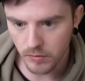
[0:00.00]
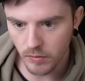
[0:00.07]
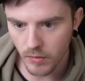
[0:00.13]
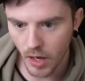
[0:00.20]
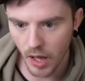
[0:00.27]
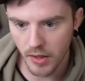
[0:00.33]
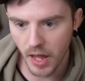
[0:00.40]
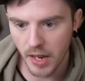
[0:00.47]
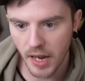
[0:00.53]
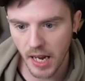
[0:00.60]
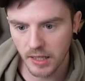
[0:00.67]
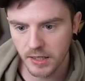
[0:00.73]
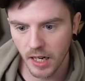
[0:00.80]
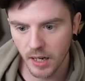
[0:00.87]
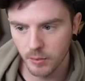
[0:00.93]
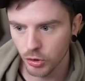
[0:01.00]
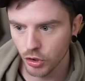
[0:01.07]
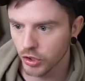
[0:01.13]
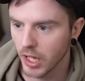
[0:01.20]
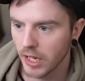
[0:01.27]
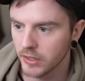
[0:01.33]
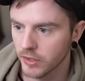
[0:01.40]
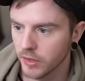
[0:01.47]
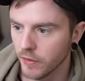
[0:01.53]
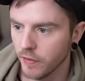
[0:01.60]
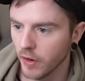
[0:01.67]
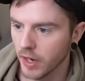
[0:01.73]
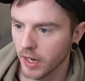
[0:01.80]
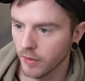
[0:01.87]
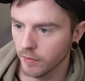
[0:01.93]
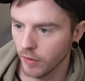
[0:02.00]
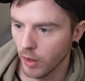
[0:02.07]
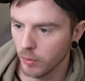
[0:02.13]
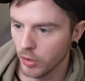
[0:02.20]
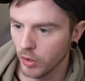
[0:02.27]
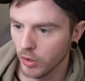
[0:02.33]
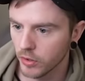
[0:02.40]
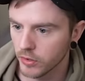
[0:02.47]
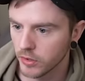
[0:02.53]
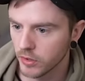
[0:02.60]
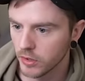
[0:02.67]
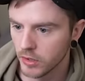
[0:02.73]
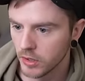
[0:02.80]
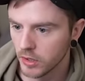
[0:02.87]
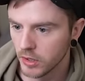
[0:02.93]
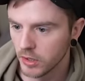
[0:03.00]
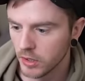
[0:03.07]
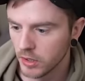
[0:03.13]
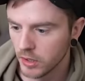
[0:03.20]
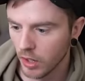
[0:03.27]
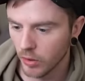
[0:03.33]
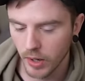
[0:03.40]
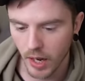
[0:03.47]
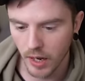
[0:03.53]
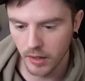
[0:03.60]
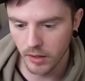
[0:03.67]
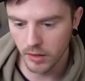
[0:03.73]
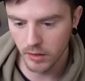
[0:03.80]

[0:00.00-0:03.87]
And then next time just has the fucking flop nuts. Okay.